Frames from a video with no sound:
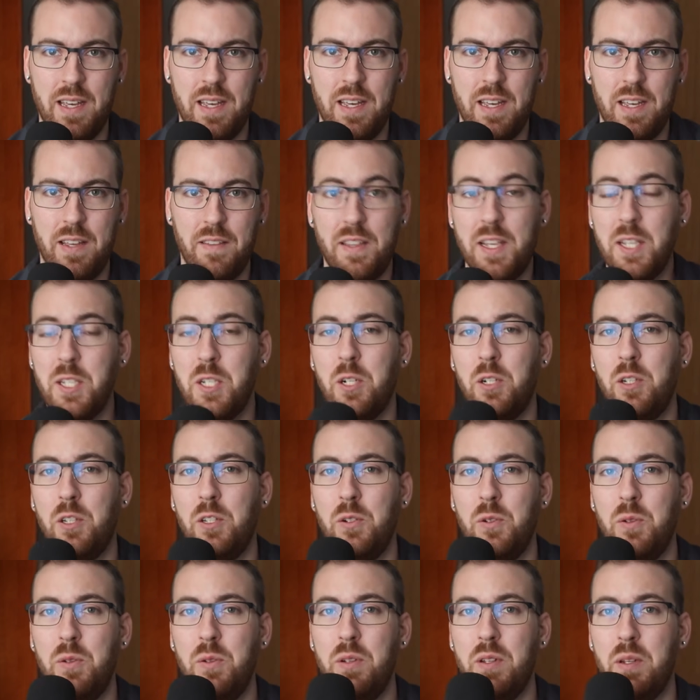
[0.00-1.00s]
These
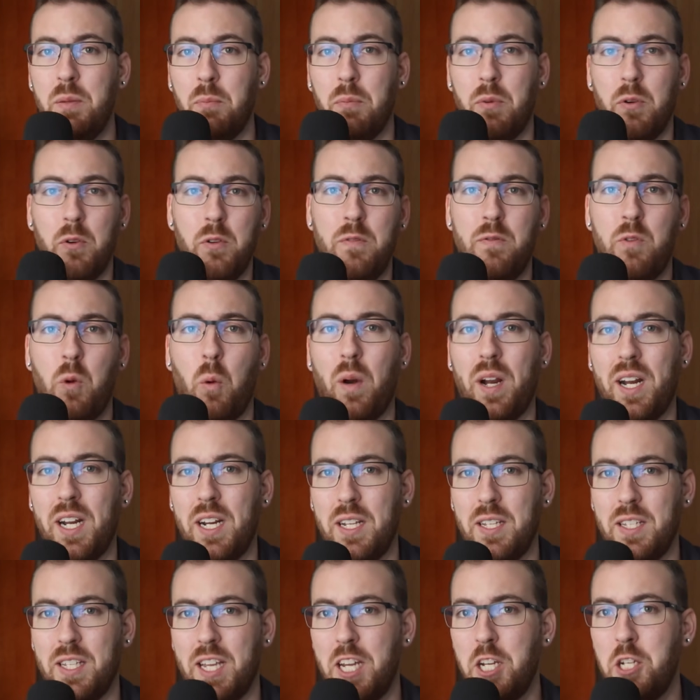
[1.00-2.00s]
include improved
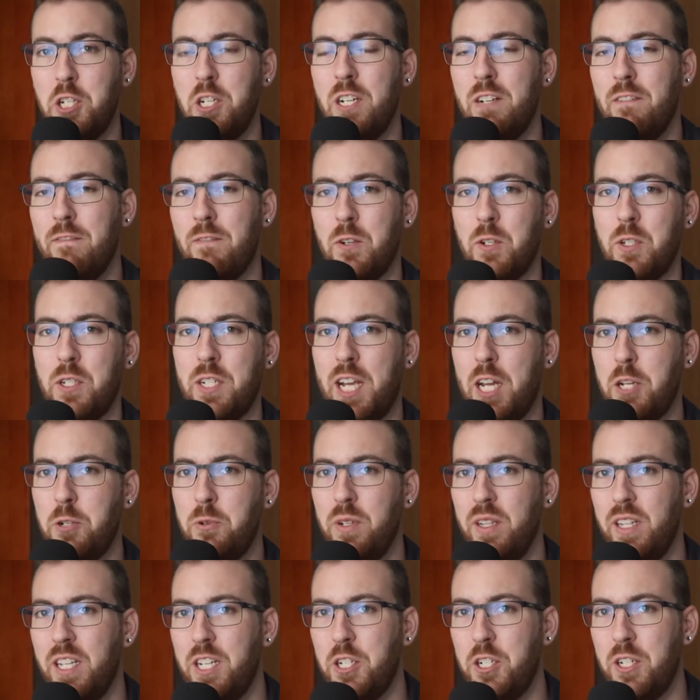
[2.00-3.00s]
organization for sketch
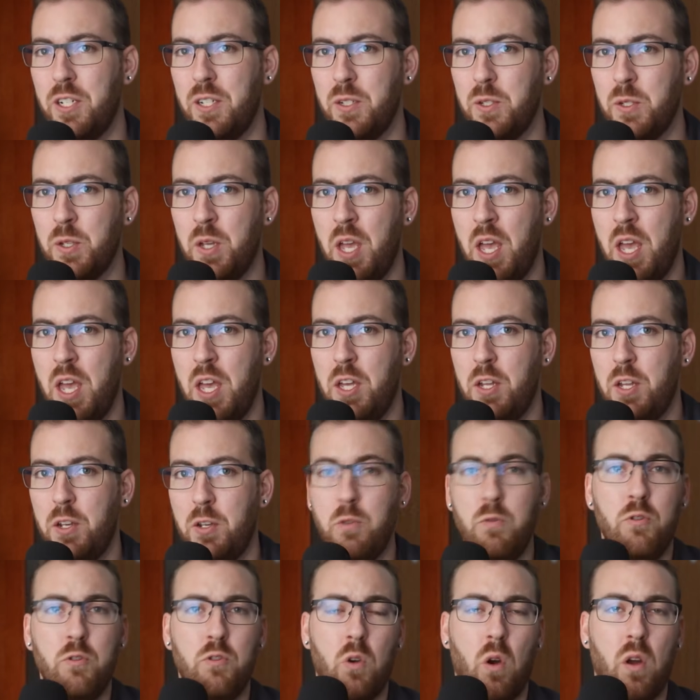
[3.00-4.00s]
relations,
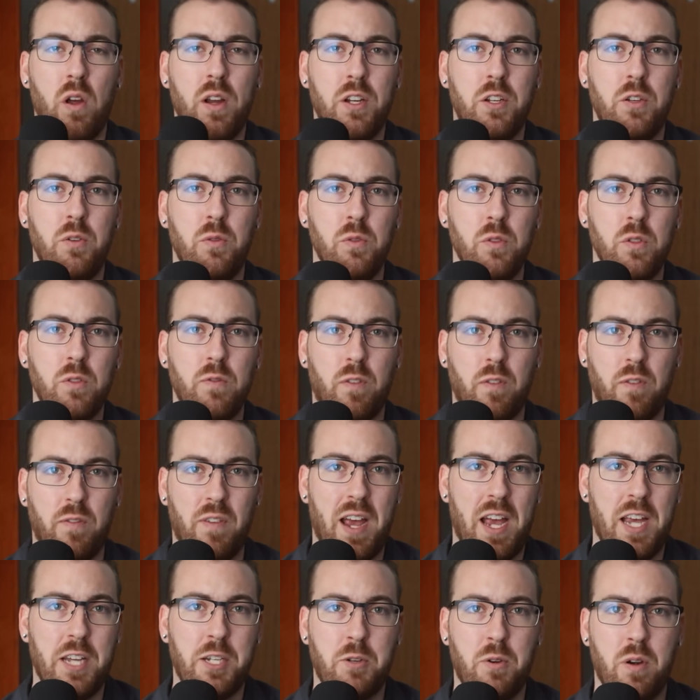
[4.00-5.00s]
new drawing tools for
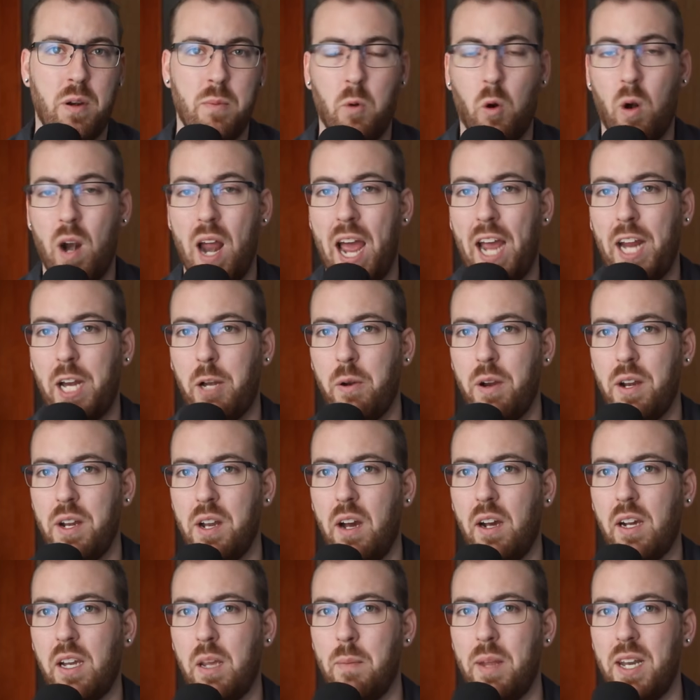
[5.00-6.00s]
faster and more accurate
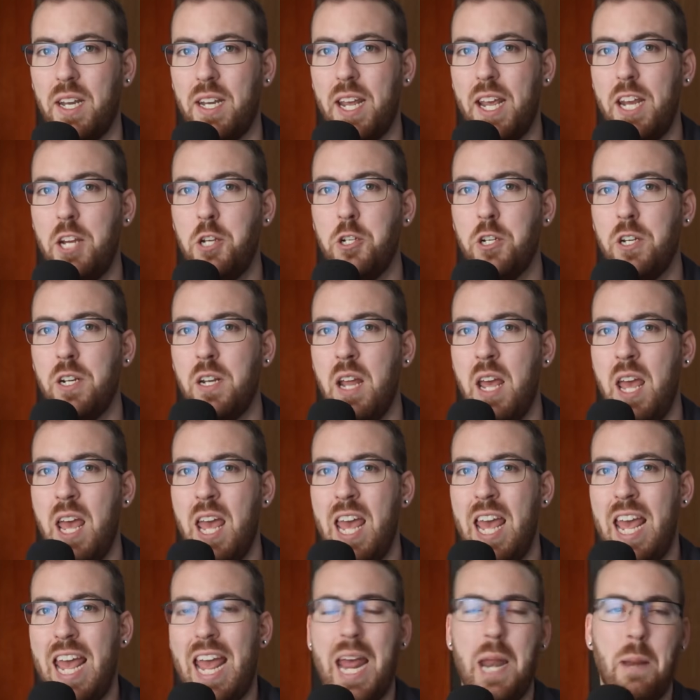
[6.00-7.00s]
documentation,
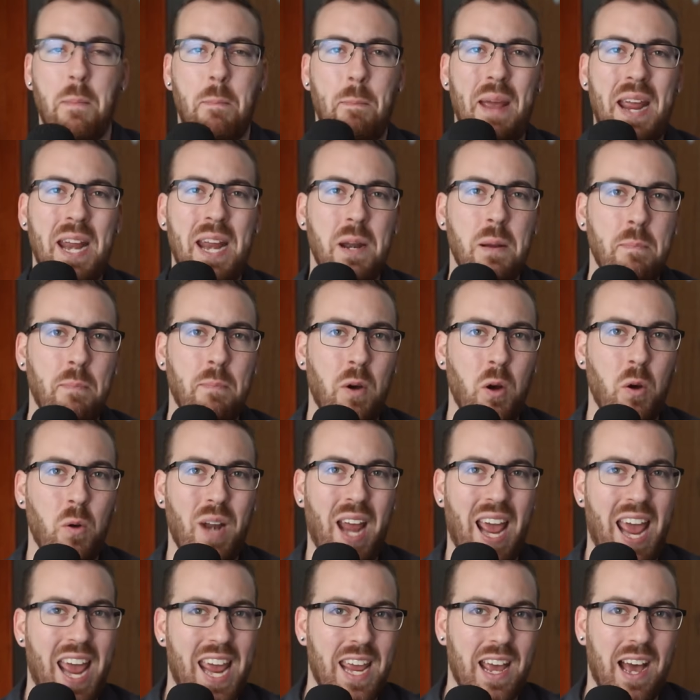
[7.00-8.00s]
and beta mode
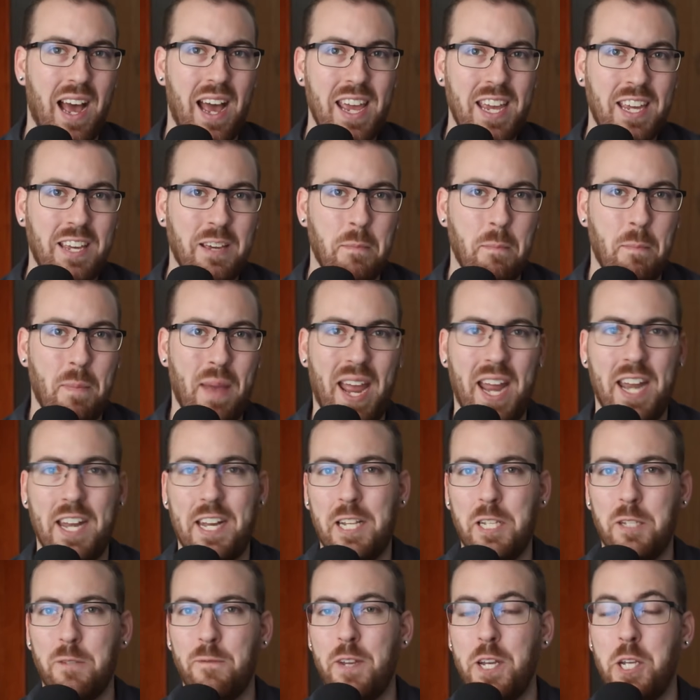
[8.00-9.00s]
AI
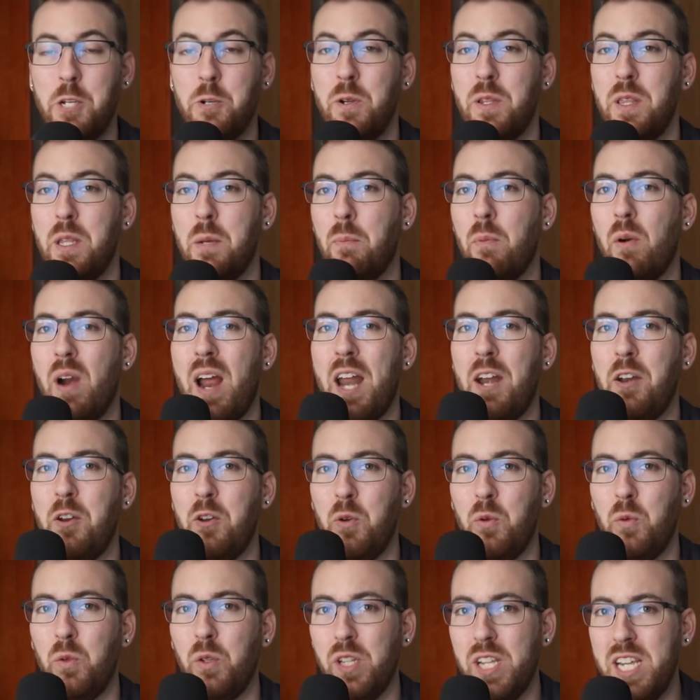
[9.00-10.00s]
companions featuring the brand
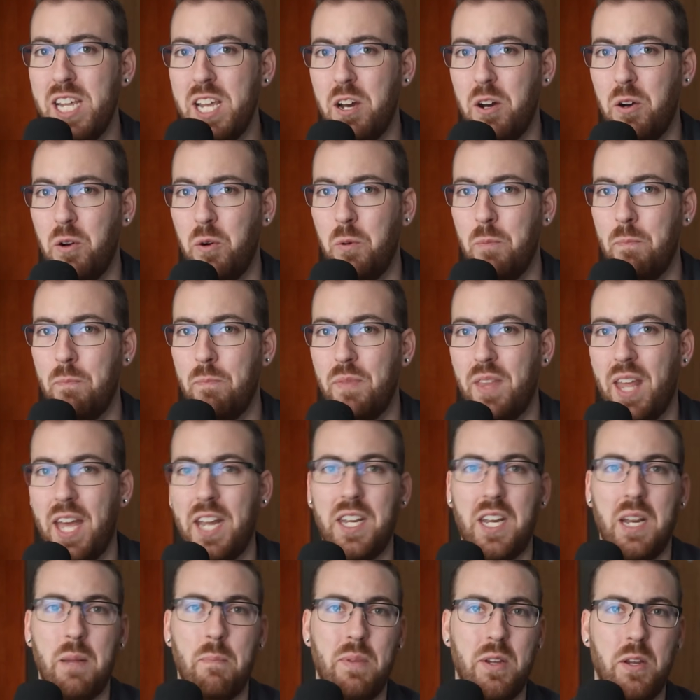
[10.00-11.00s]
new Leo
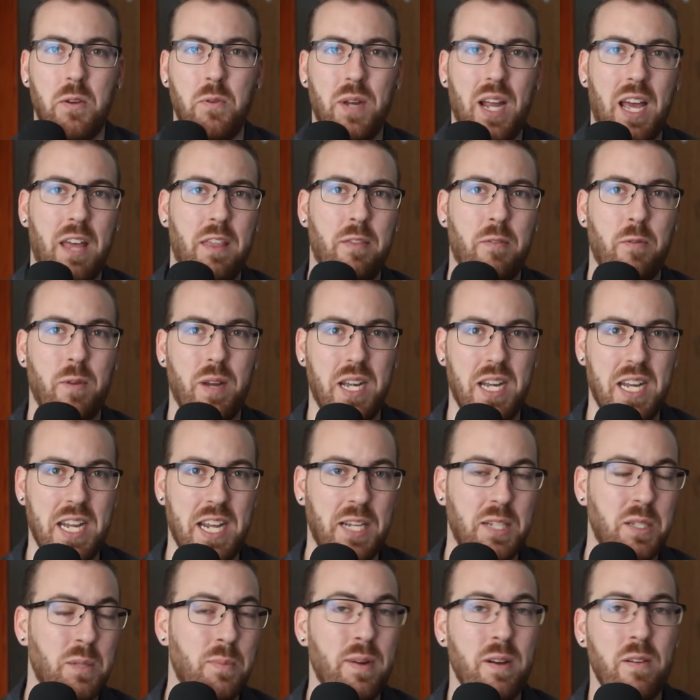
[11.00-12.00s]
that debuted at 3D
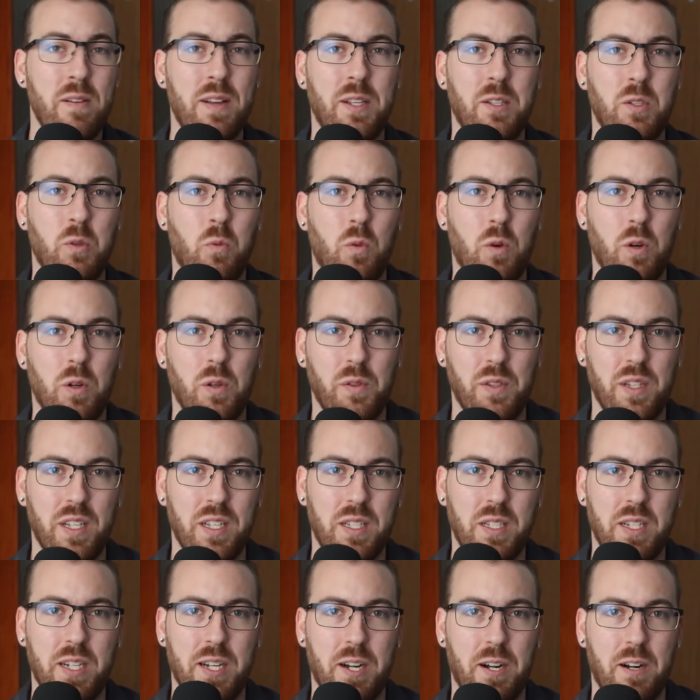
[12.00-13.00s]
Experience World
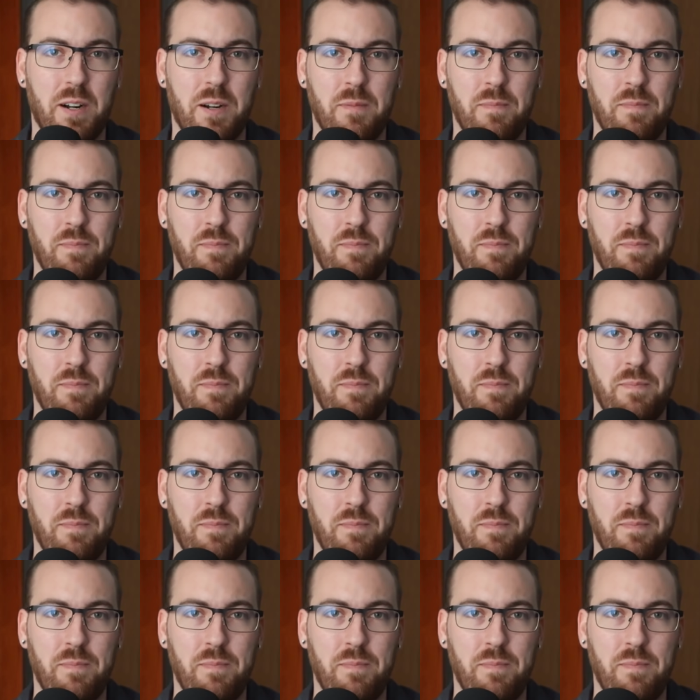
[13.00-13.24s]
this year.